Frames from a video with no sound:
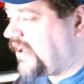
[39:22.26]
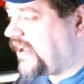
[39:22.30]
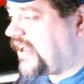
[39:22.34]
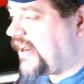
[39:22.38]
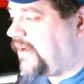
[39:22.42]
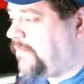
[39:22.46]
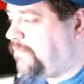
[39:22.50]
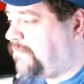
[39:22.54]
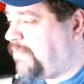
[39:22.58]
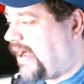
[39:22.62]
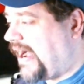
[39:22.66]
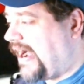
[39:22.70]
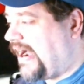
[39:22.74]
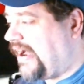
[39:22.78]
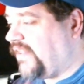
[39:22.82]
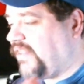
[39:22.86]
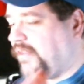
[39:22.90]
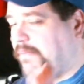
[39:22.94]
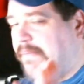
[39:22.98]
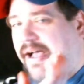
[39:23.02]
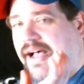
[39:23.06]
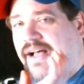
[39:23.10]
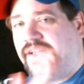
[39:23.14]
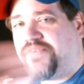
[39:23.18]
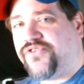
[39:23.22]
They're not going to pile
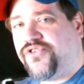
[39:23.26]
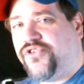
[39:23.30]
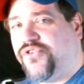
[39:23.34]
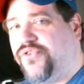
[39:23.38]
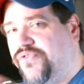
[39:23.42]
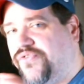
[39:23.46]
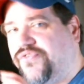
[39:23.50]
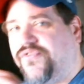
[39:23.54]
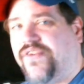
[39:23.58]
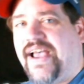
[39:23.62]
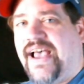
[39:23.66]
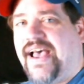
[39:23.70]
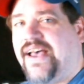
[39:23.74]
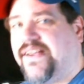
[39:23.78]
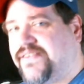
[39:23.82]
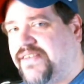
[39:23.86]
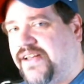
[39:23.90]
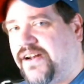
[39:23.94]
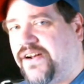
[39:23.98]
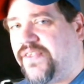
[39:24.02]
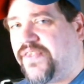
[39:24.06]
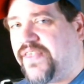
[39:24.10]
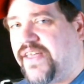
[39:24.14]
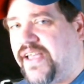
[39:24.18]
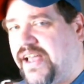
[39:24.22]
them out too fast.
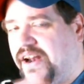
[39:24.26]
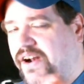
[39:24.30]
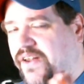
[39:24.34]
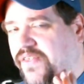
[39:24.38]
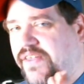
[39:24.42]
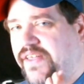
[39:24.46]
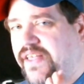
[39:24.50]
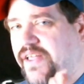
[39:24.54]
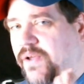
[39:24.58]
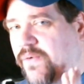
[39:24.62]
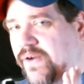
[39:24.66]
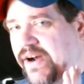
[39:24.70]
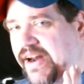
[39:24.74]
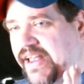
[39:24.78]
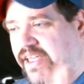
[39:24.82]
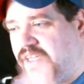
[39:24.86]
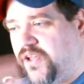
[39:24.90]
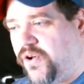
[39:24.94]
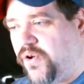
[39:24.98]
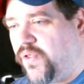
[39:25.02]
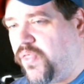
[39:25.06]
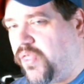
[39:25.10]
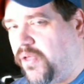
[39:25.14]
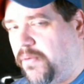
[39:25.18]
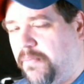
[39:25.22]
I don't think. I don't think they want to
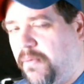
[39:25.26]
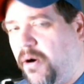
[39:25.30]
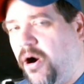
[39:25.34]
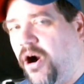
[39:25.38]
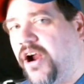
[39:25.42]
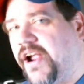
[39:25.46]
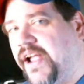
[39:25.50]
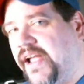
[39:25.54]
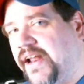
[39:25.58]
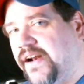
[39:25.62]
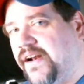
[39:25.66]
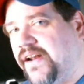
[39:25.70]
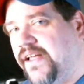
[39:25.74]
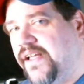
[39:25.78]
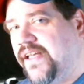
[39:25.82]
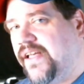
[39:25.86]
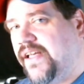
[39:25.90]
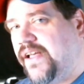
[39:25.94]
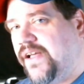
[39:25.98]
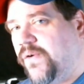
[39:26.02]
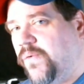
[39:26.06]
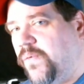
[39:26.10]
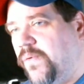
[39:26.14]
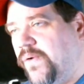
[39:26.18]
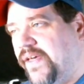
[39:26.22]
kill the market
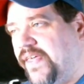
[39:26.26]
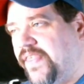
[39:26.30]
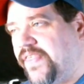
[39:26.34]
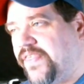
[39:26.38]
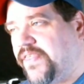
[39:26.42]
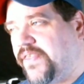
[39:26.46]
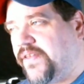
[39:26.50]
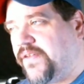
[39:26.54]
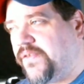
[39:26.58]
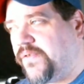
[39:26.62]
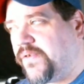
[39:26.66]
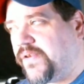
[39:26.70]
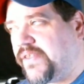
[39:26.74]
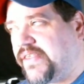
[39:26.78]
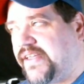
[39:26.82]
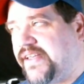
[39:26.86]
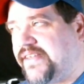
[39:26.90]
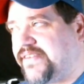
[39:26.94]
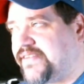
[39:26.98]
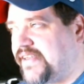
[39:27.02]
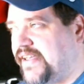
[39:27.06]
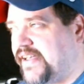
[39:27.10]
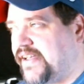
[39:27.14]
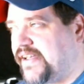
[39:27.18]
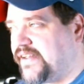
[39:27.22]
with
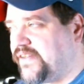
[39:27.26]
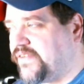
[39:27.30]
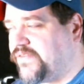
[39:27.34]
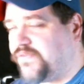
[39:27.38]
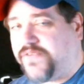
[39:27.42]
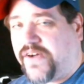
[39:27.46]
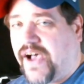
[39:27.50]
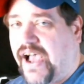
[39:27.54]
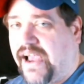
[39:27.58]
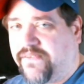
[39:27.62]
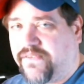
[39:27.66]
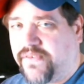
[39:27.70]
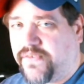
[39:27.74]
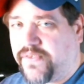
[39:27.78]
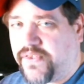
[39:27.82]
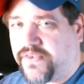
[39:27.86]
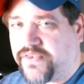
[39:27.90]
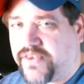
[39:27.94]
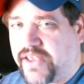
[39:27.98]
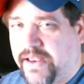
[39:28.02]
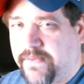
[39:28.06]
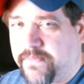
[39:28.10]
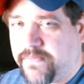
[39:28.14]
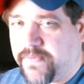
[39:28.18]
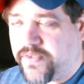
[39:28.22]
releasing five of the
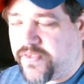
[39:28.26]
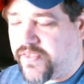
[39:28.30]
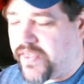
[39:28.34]
same